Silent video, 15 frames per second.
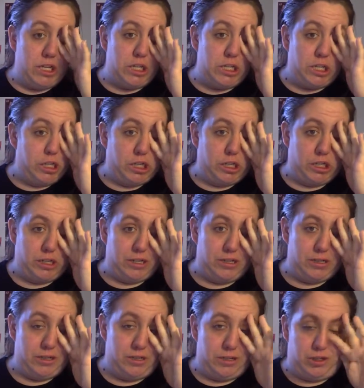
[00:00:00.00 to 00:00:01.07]
Ugh.
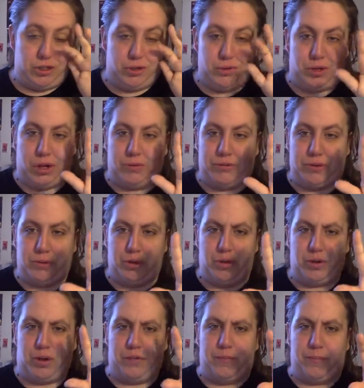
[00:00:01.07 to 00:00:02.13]
Too close, too
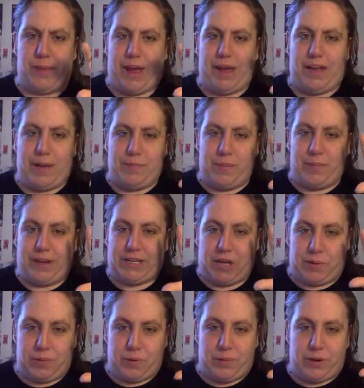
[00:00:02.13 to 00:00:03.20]
close. Back up a bit,
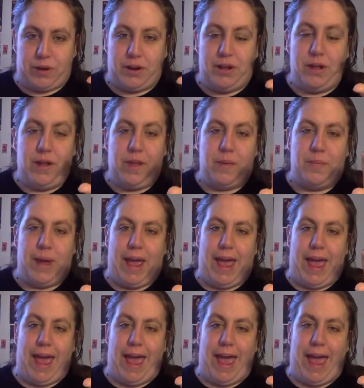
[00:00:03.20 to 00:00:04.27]
Tom Hooper.
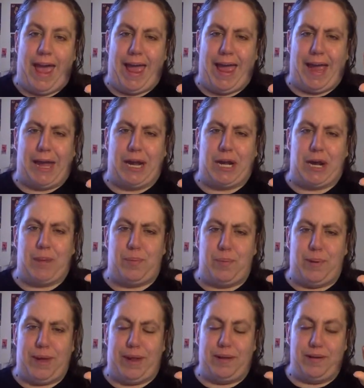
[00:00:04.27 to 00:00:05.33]
Back up a
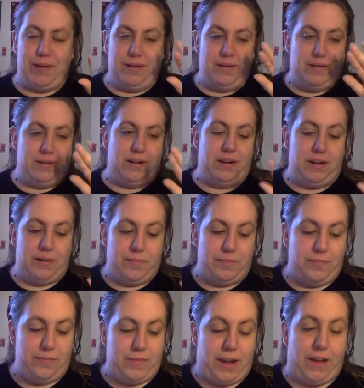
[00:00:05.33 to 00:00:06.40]
bit.
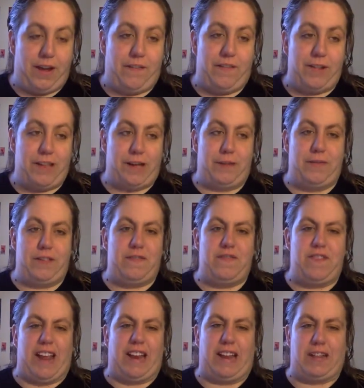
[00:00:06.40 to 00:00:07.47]
I felt like I was
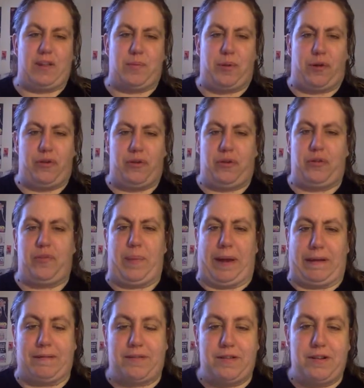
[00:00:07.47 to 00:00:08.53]
invading their personal
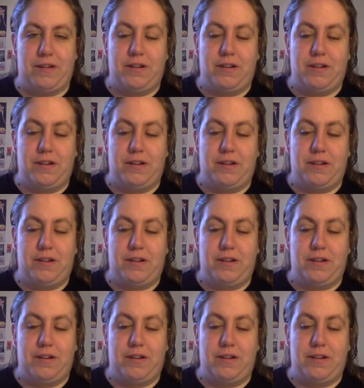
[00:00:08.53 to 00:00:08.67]
space.